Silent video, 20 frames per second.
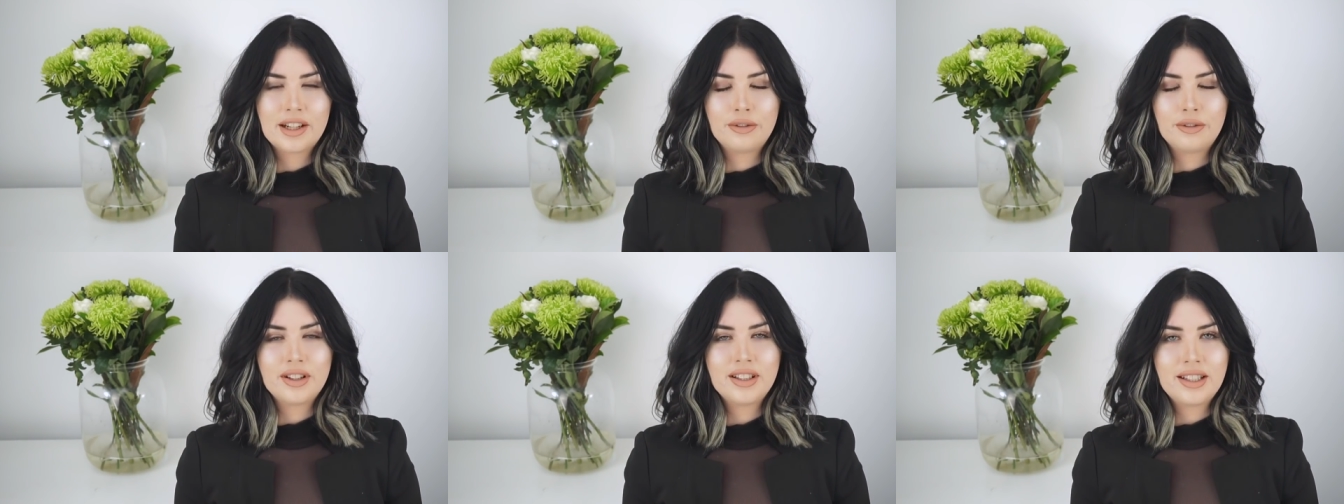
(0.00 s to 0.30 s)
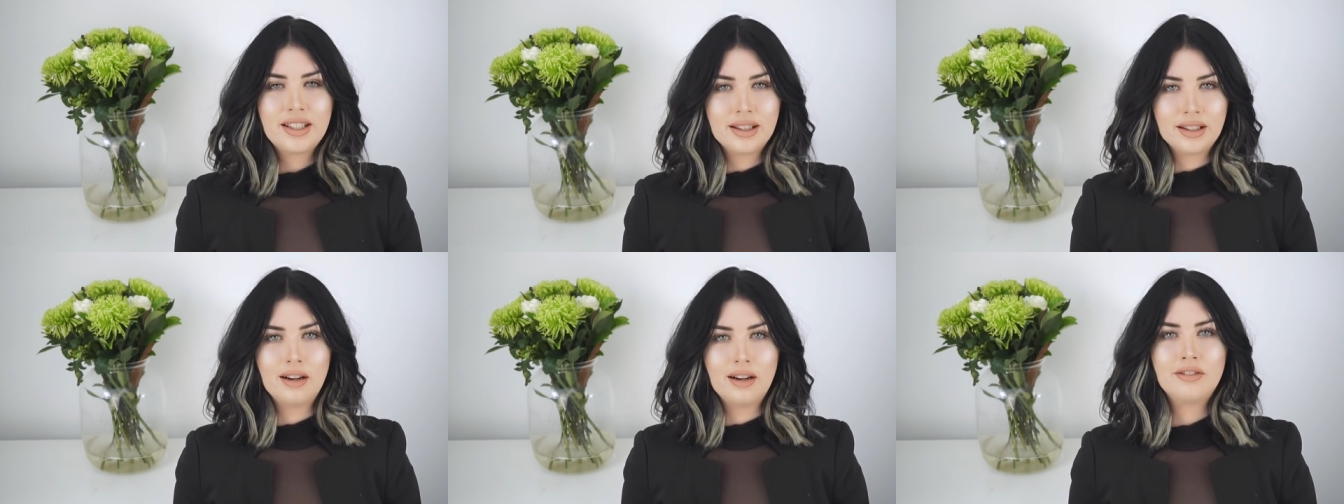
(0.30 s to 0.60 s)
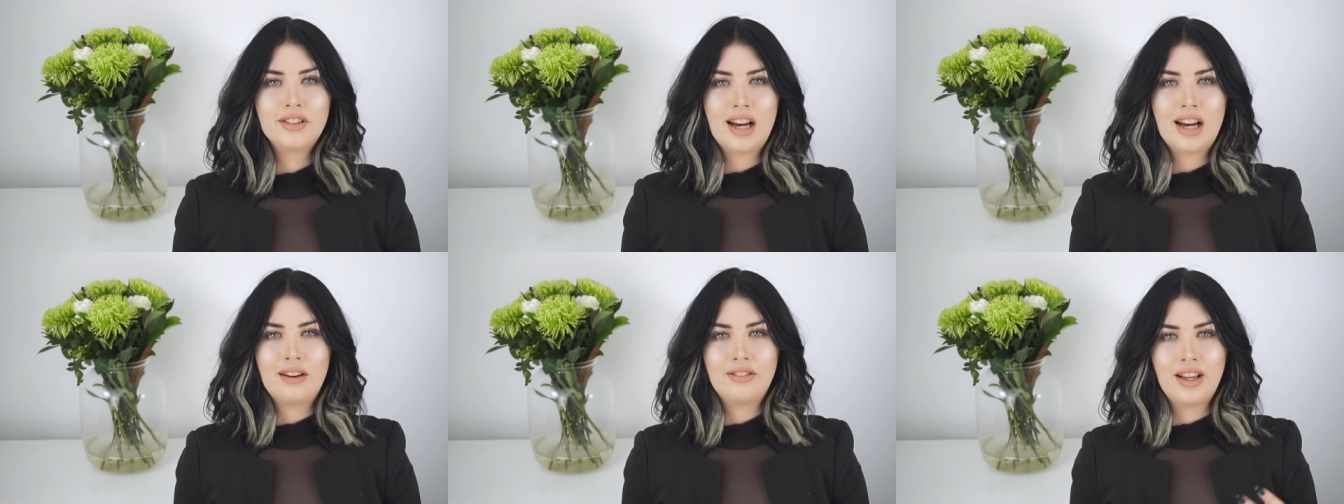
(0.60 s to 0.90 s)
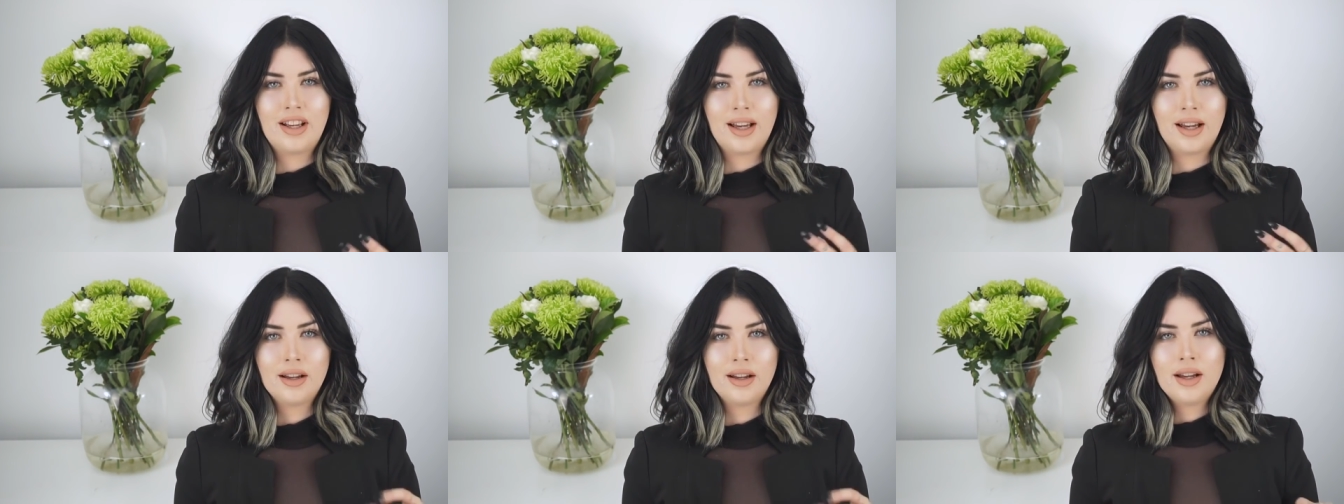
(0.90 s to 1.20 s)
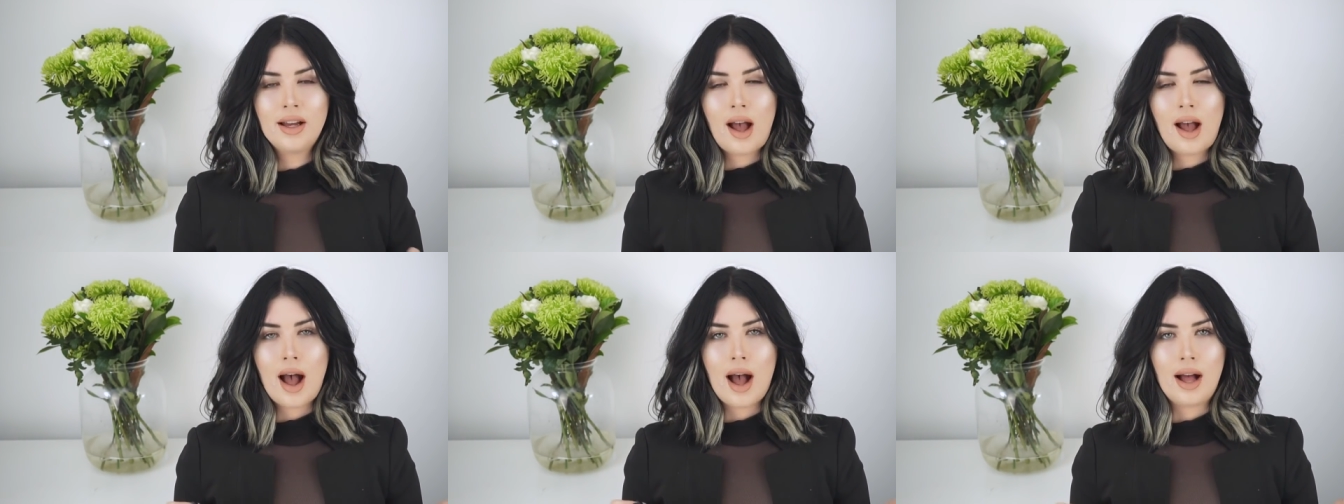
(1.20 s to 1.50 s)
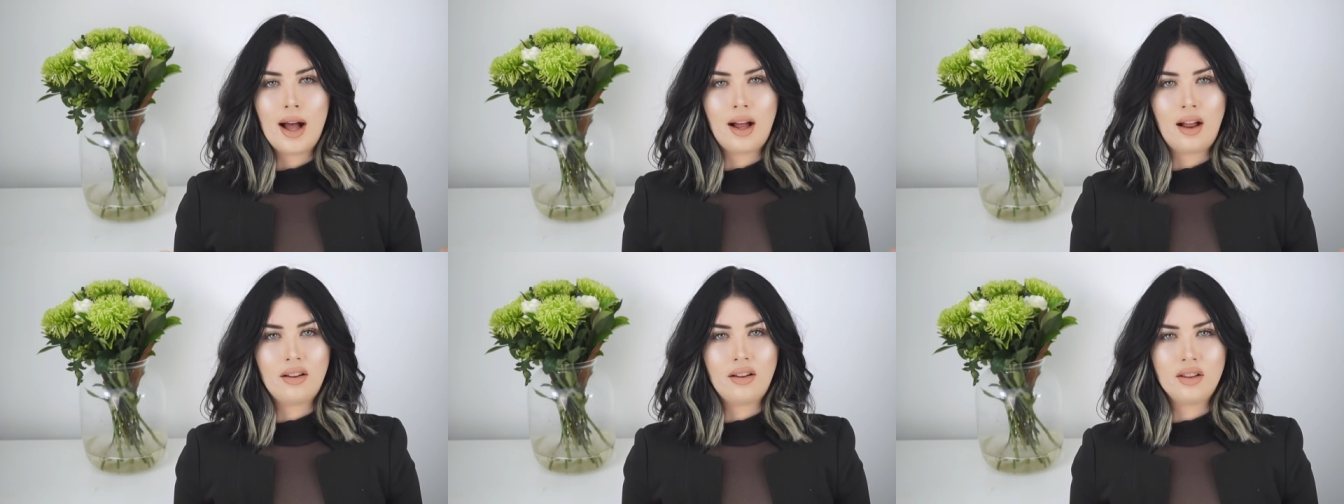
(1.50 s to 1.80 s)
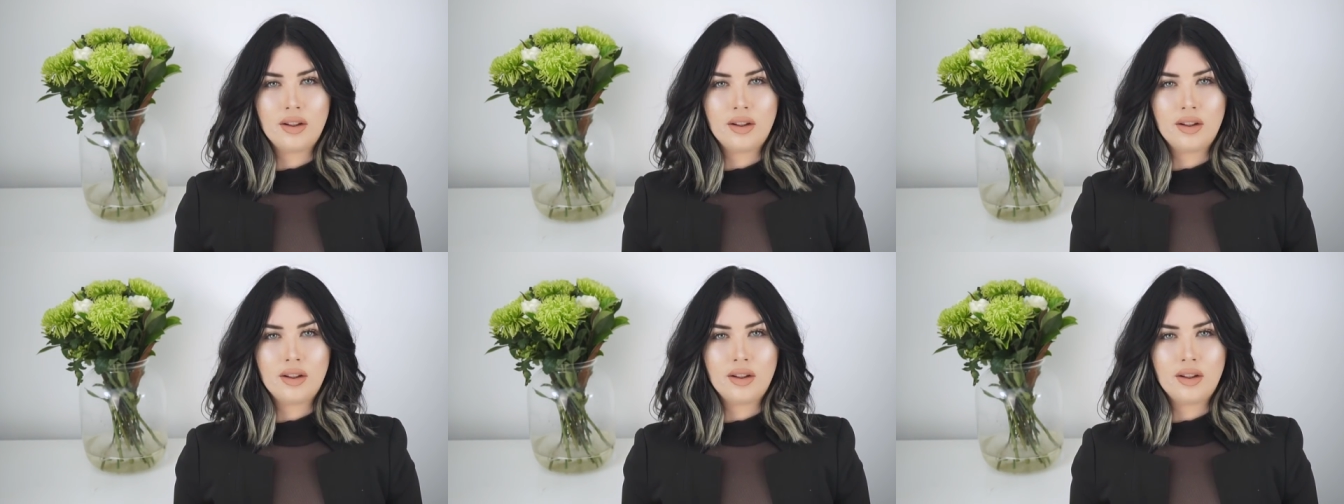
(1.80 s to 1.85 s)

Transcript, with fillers: I really loved having uh,